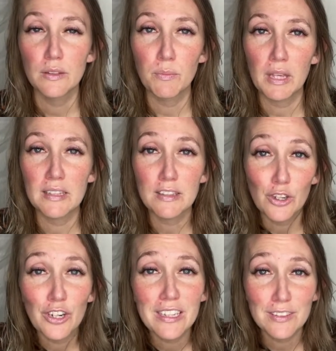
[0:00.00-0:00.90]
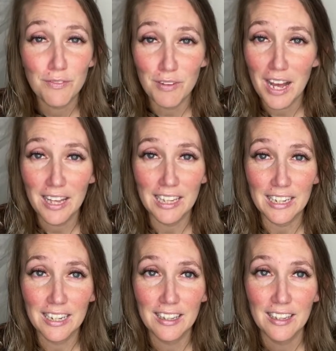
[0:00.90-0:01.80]
Because learning's
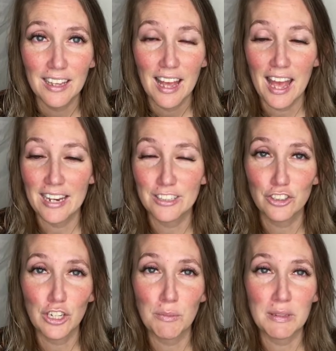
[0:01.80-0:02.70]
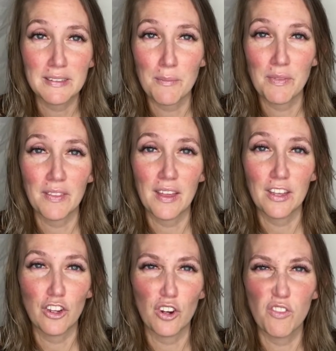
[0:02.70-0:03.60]
fun, and it shouldn't be something that
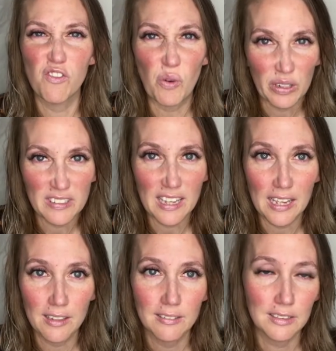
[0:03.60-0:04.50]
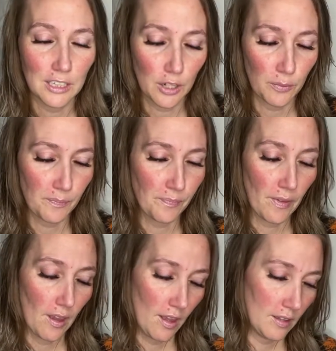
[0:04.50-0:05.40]
you're forcing, you know?
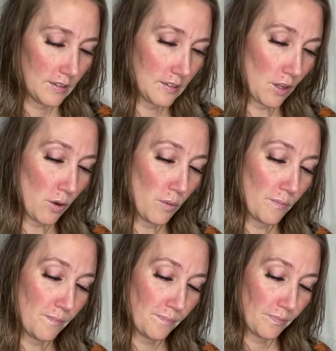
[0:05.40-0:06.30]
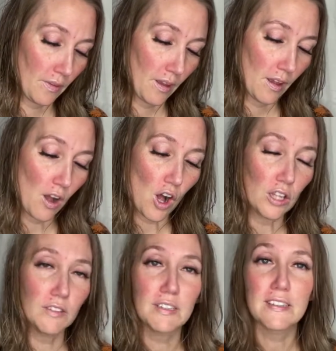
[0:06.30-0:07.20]
So
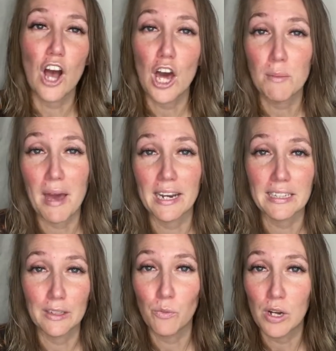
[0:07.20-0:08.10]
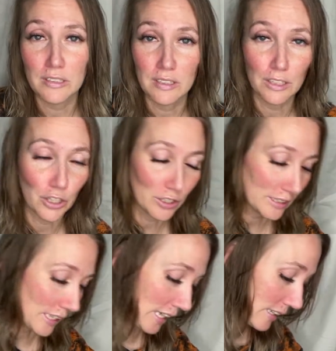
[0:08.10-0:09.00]
all of us automatically want to learn
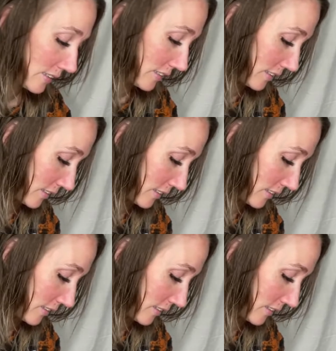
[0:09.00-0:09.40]
things,